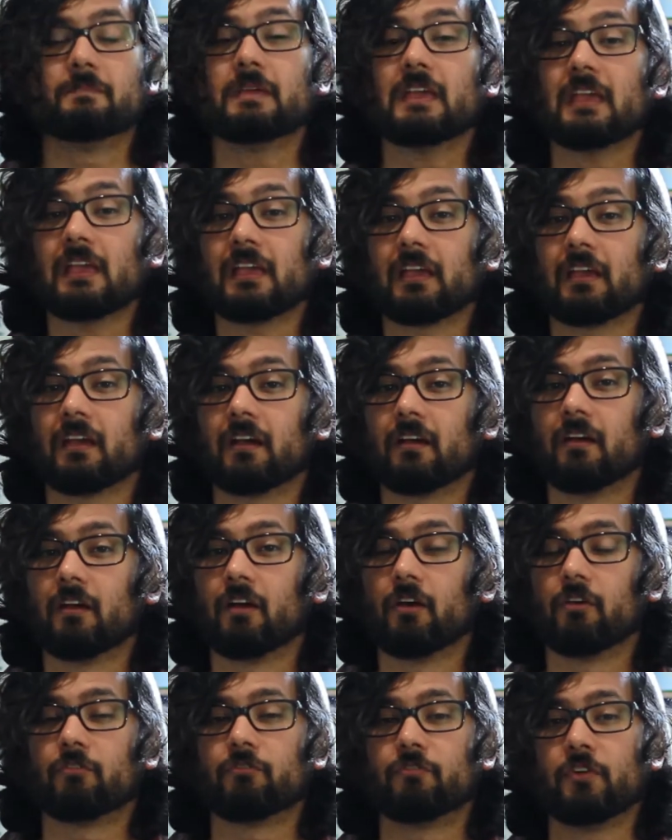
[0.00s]
me,
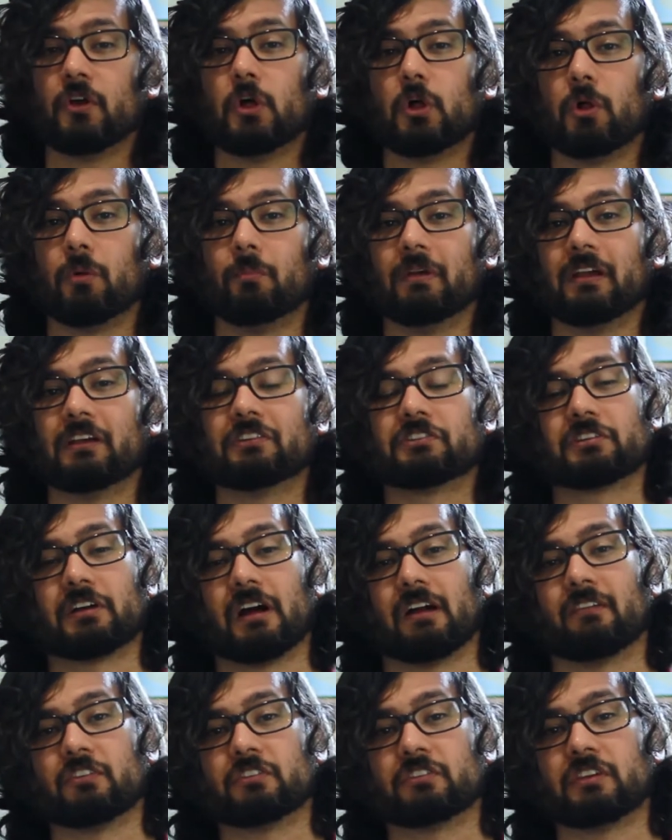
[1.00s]
film is a
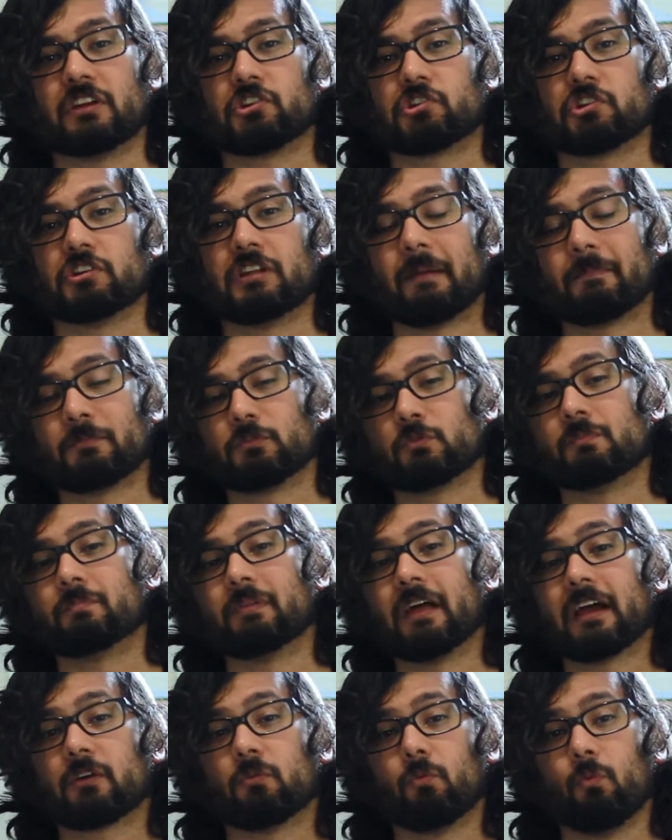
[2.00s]
conversation not between
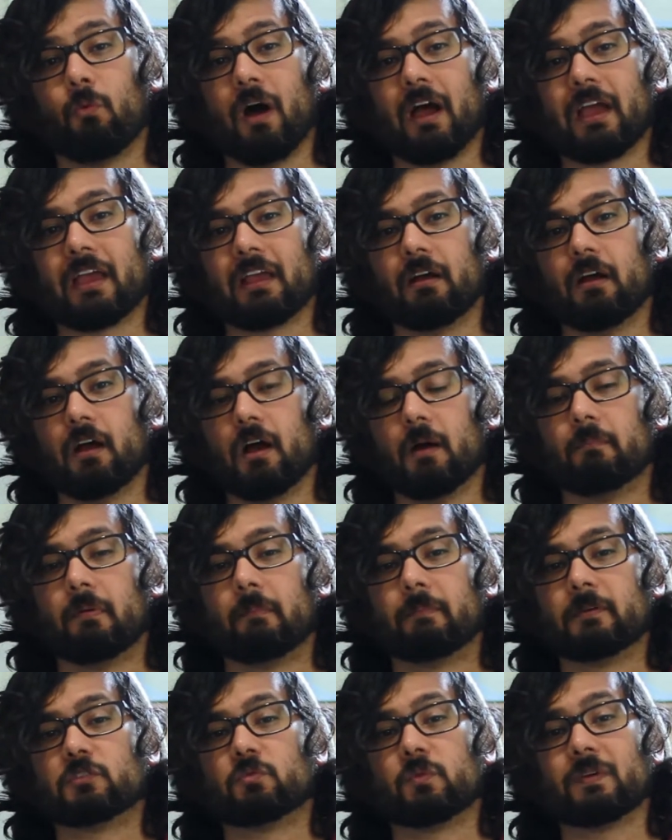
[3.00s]
black and white,
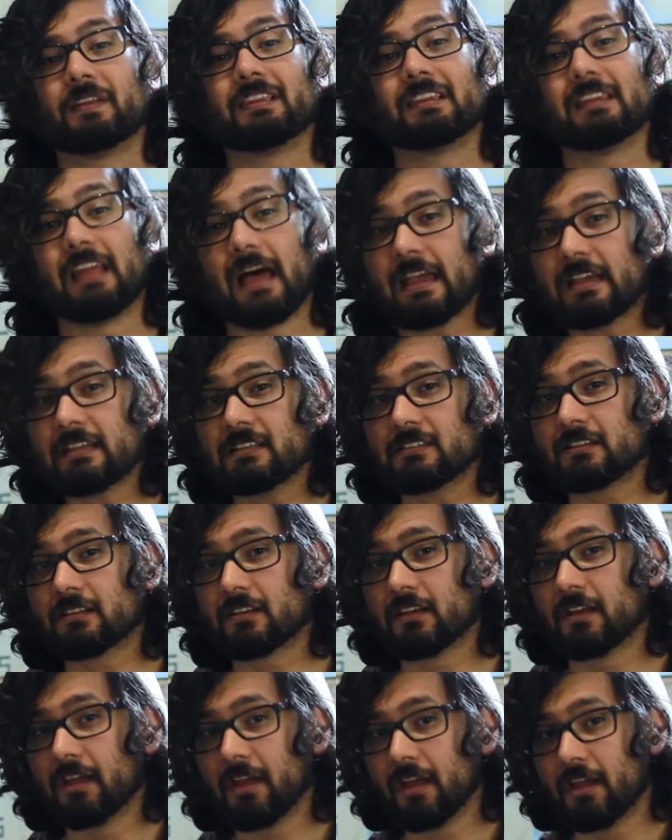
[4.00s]
but between light
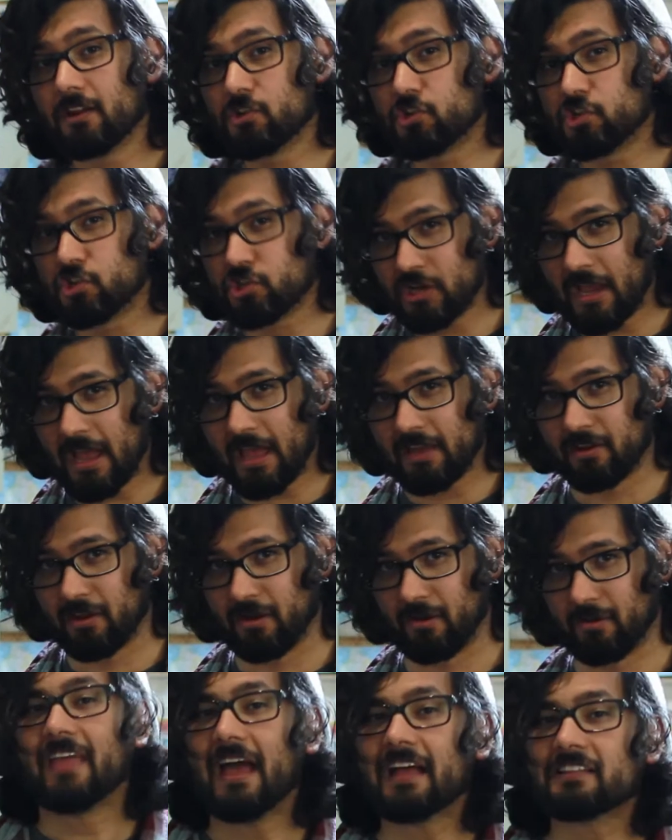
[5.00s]
and
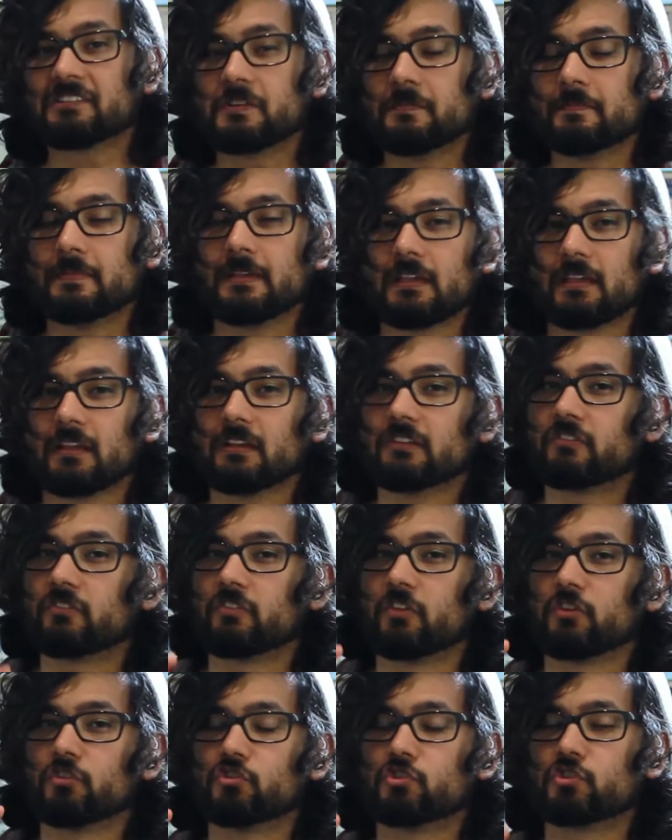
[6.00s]
shadow. That to me is
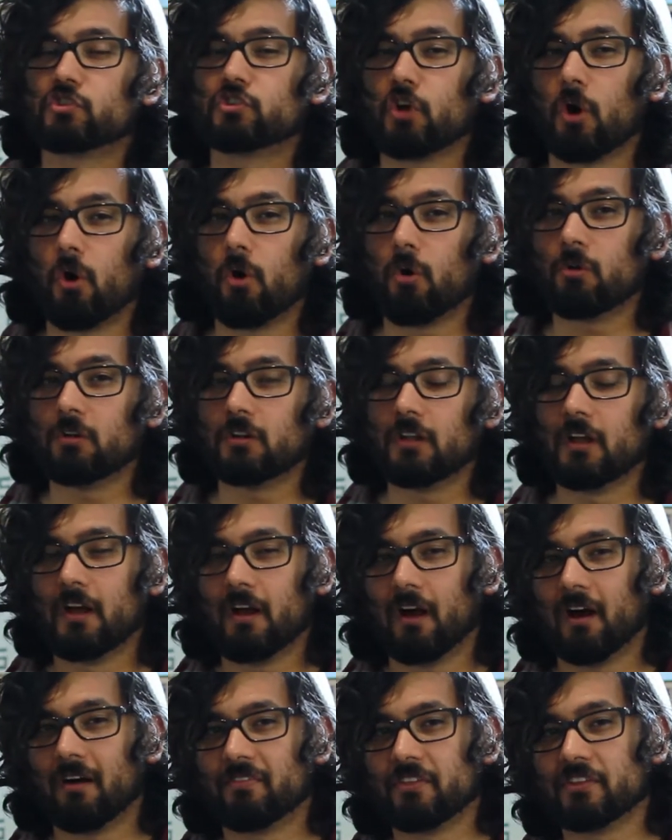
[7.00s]
the soul
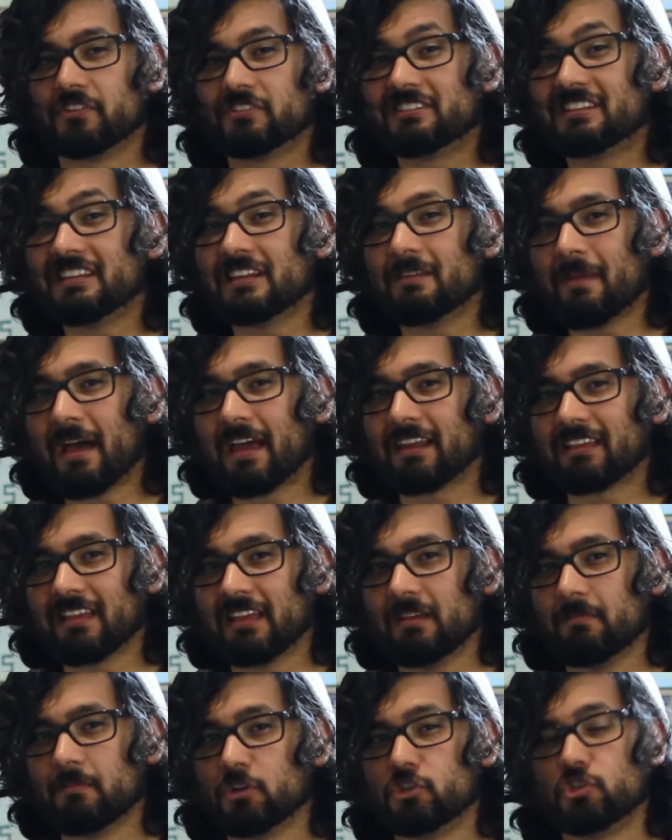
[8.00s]
of the cinematic
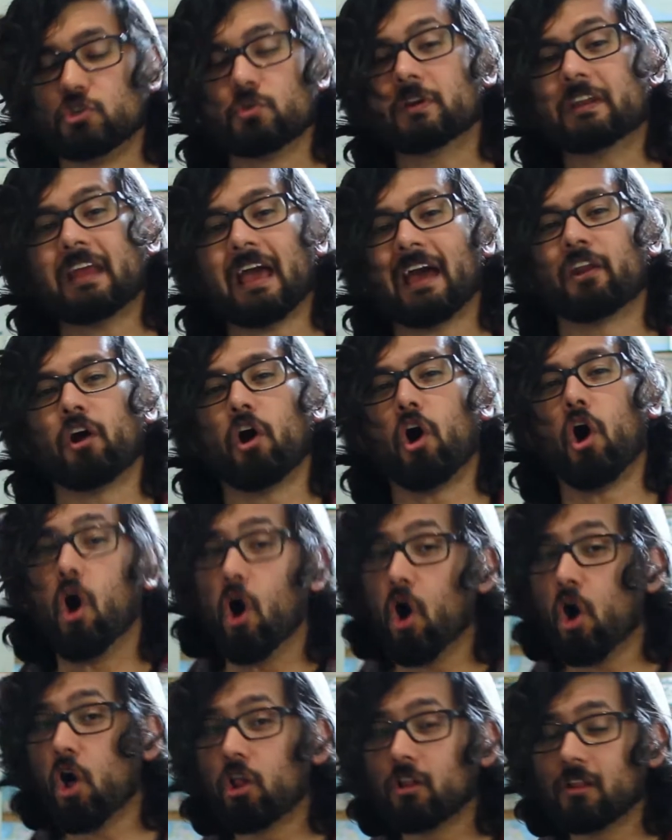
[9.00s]
image. You can add
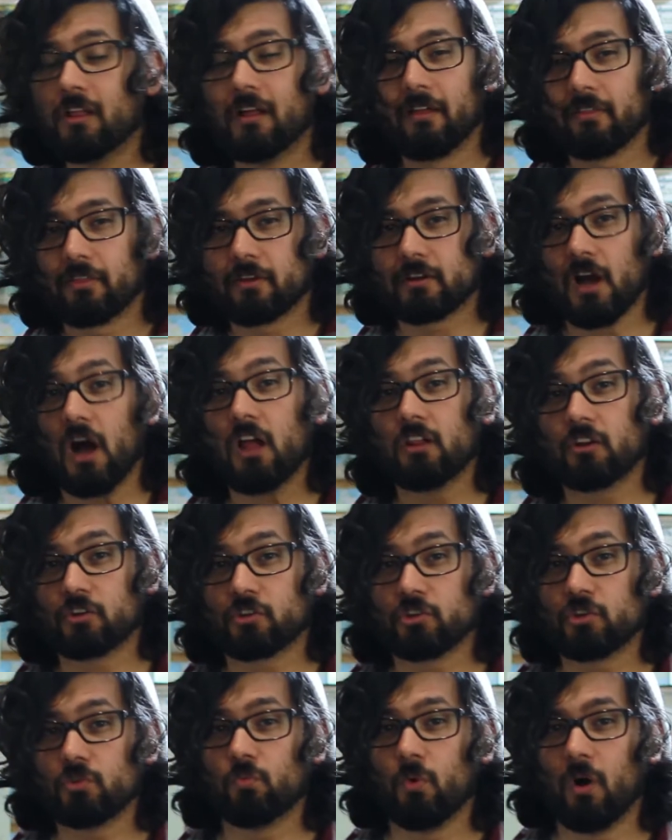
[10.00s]
all the color
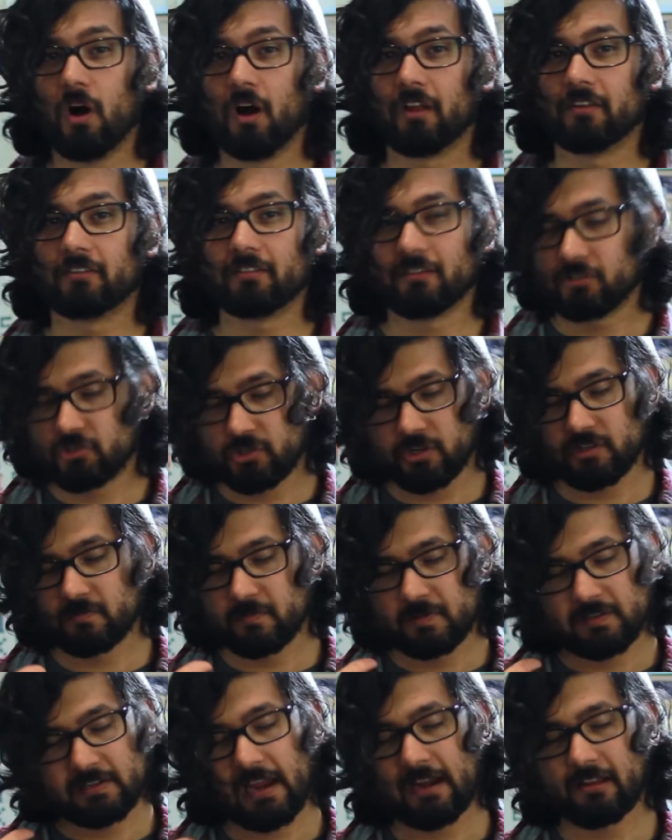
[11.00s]
you want, and trust
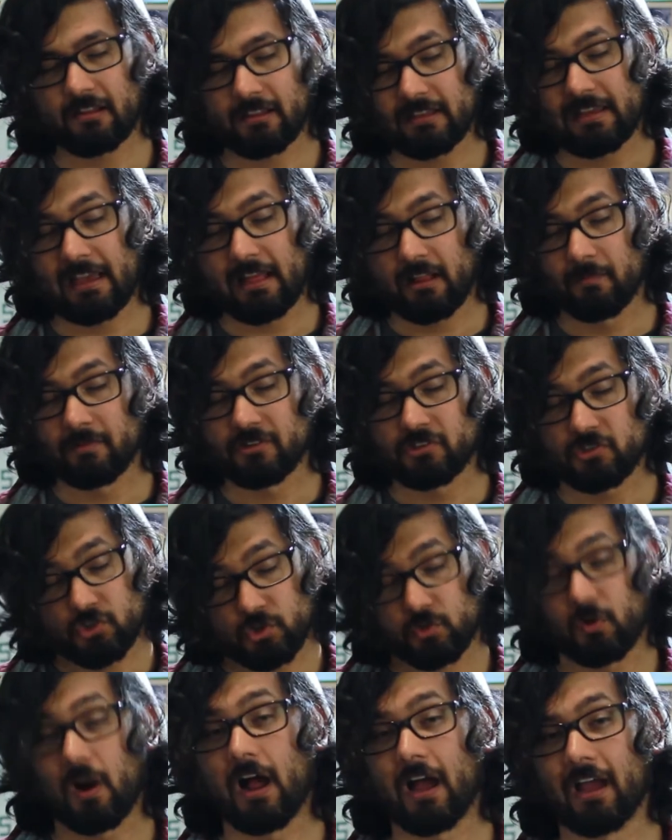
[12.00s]
me, Natalie Kalmus
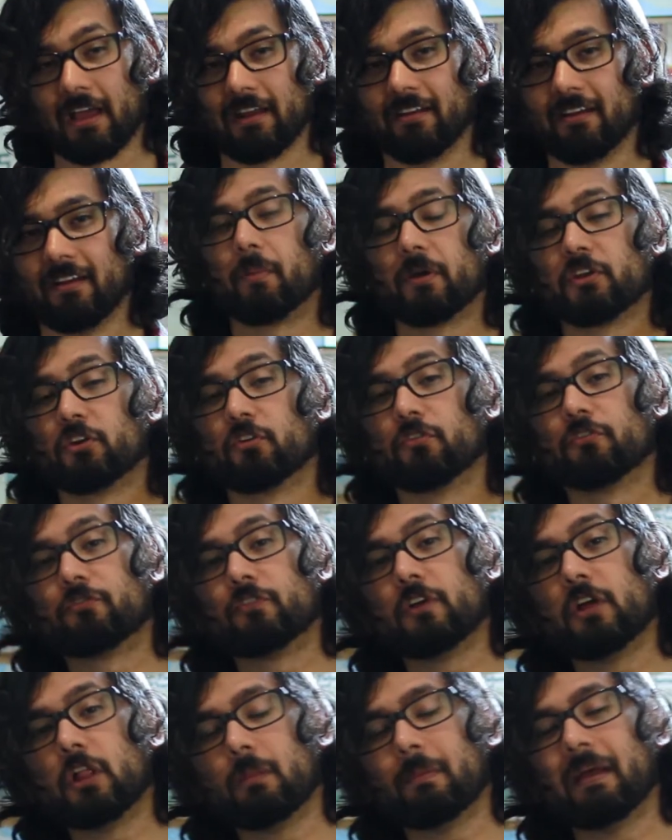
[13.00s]
tried, but your
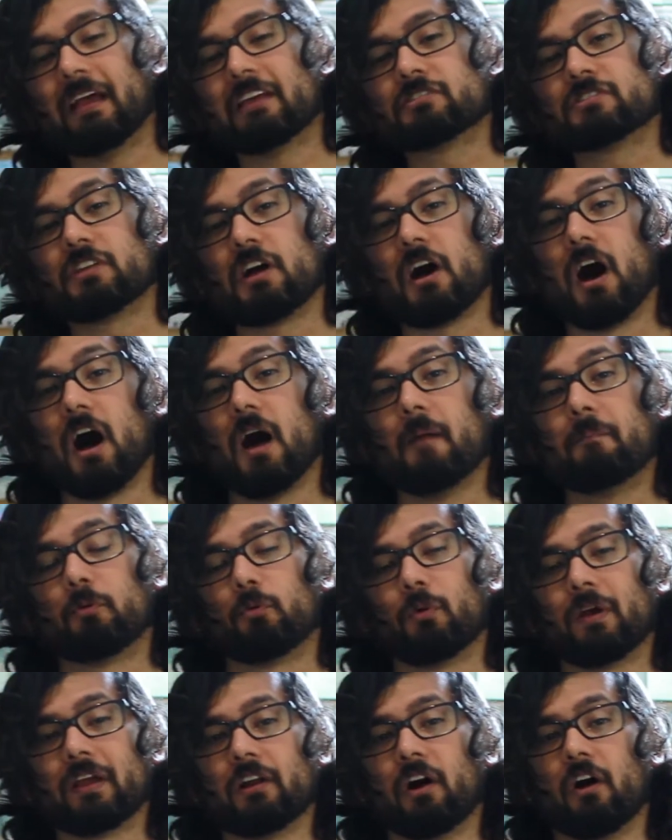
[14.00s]
film has to
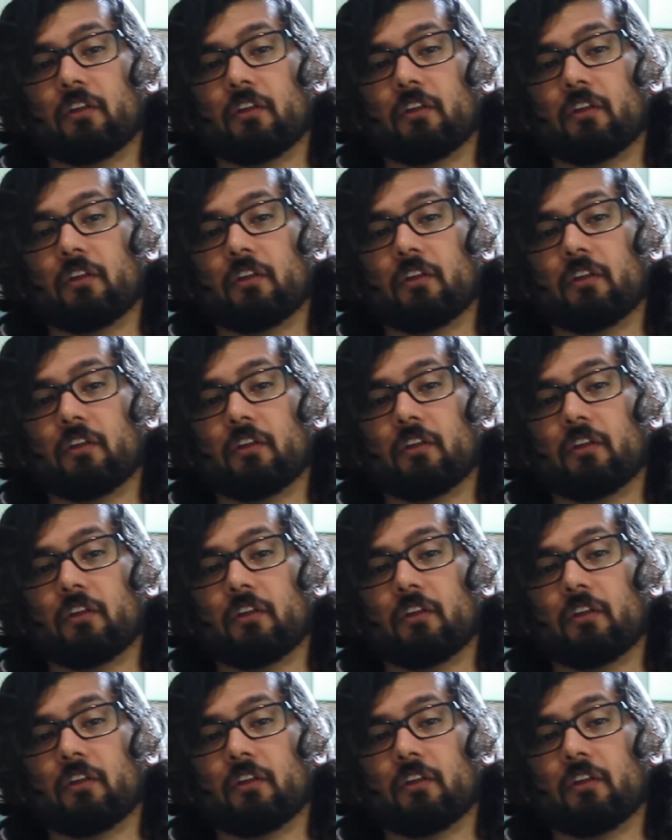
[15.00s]
operate